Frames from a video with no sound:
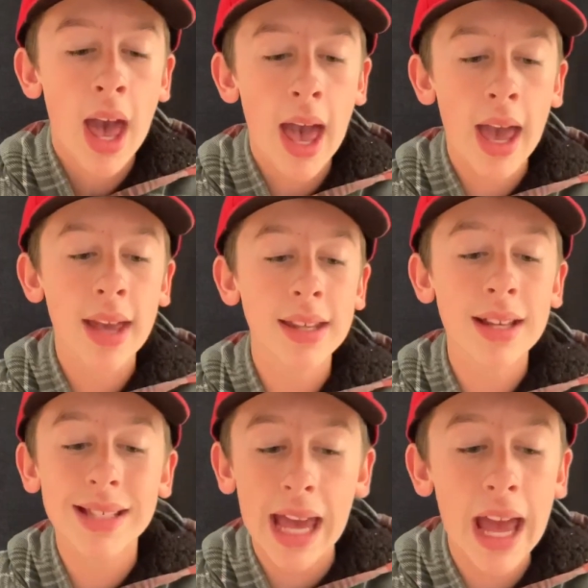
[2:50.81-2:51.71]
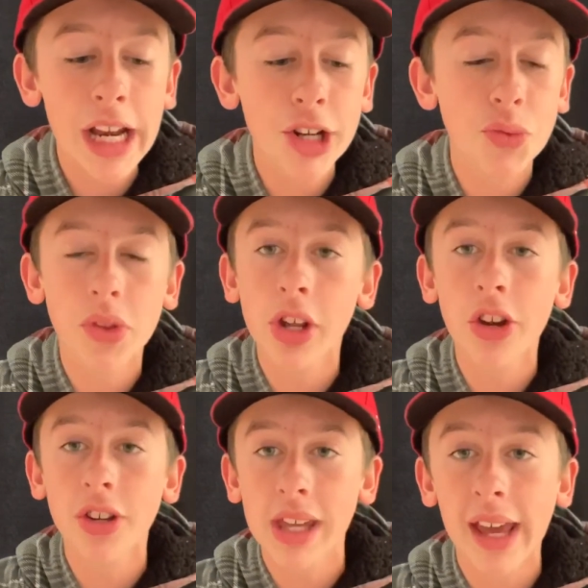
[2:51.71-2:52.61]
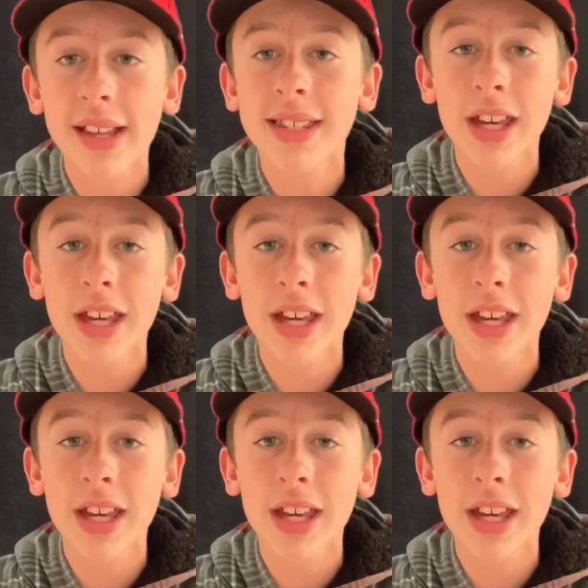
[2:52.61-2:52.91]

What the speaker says: And in 10 years with the New York Yankees,